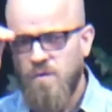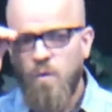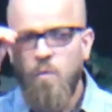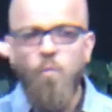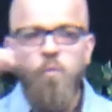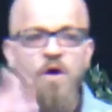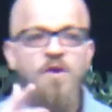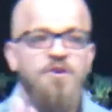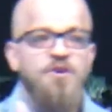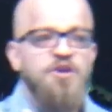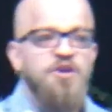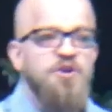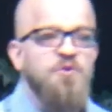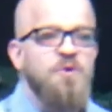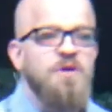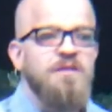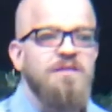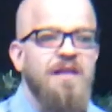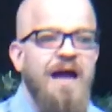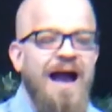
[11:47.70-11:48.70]
What are
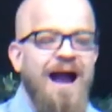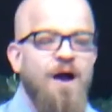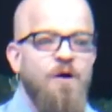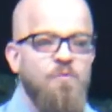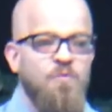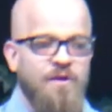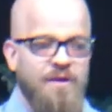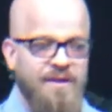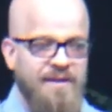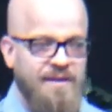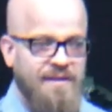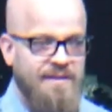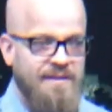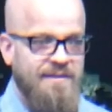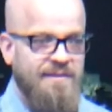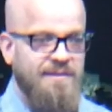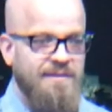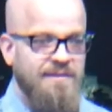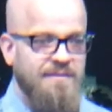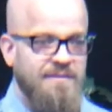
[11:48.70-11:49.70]
you
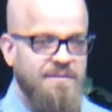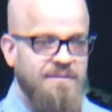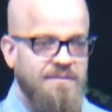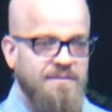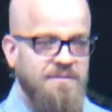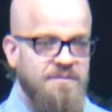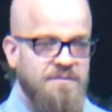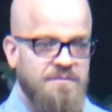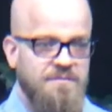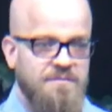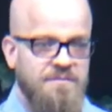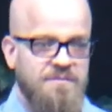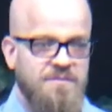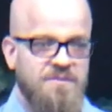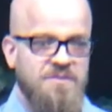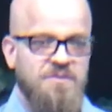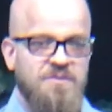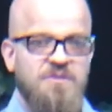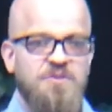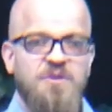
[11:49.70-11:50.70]
allowing
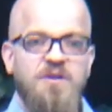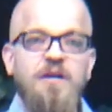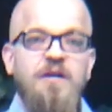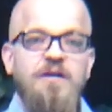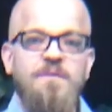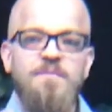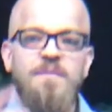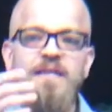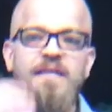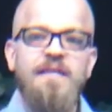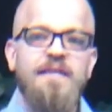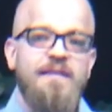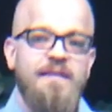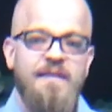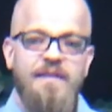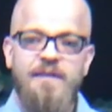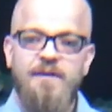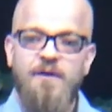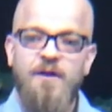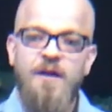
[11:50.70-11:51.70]
to come in
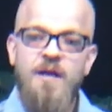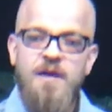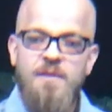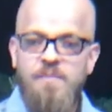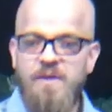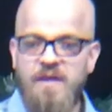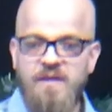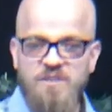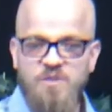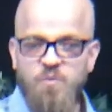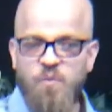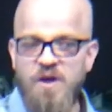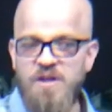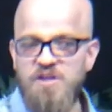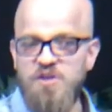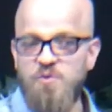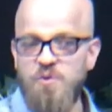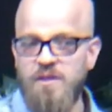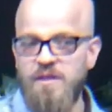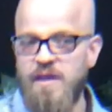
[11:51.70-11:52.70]
here? Because what
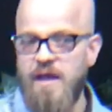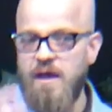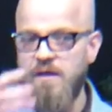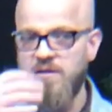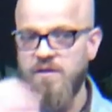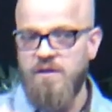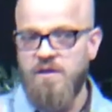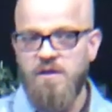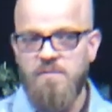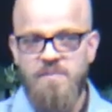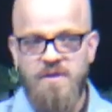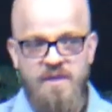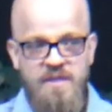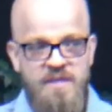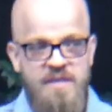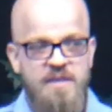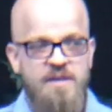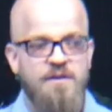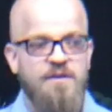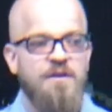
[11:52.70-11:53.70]
you allow to come in
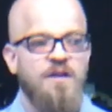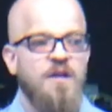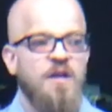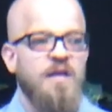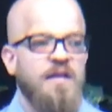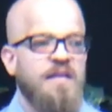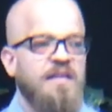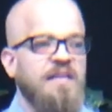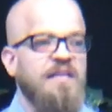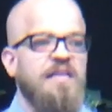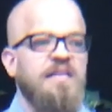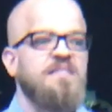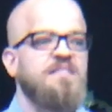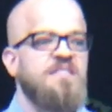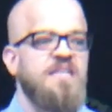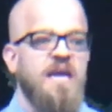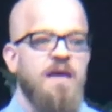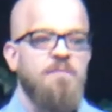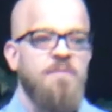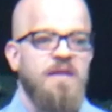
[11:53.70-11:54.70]
here can
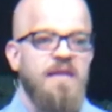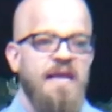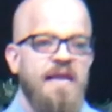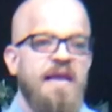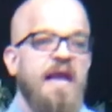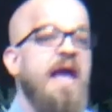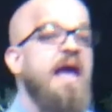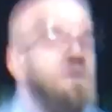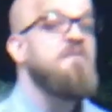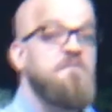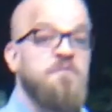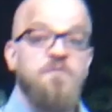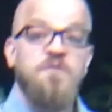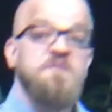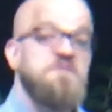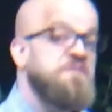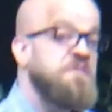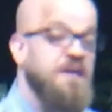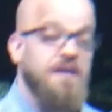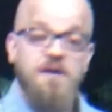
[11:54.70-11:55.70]
contaminate
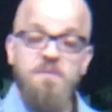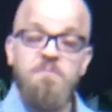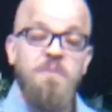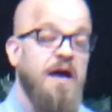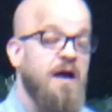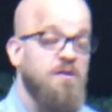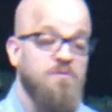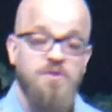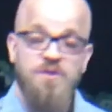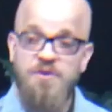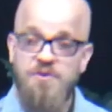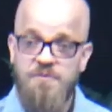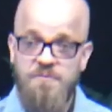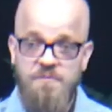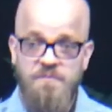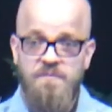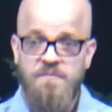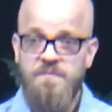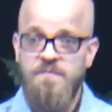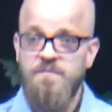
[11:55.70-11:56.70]
everything about you.
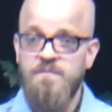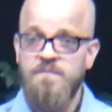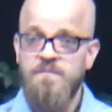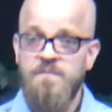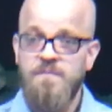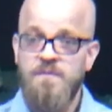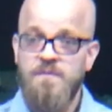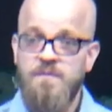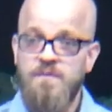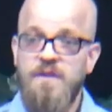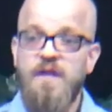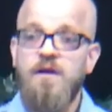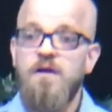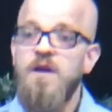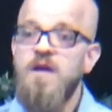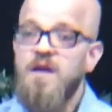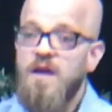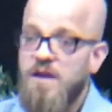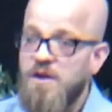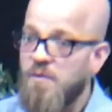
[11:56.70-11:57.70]
Now,
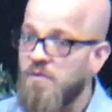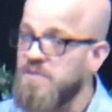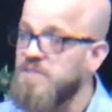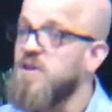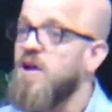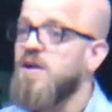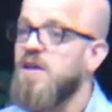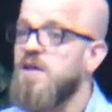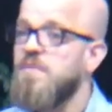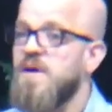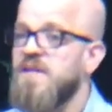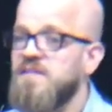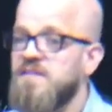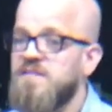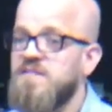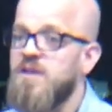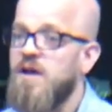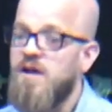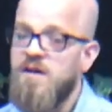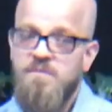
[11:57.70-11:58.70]
I know we're talking about the
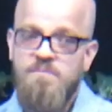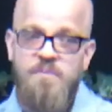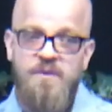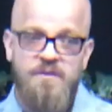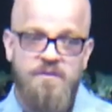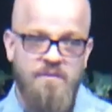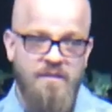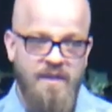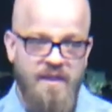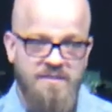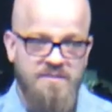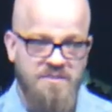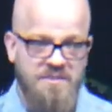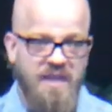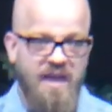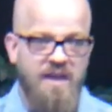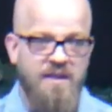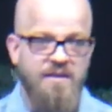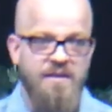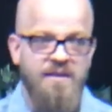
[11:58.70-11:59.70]
tongue, but like I
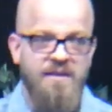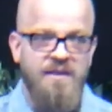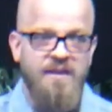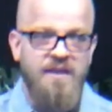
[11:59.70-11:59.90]
said,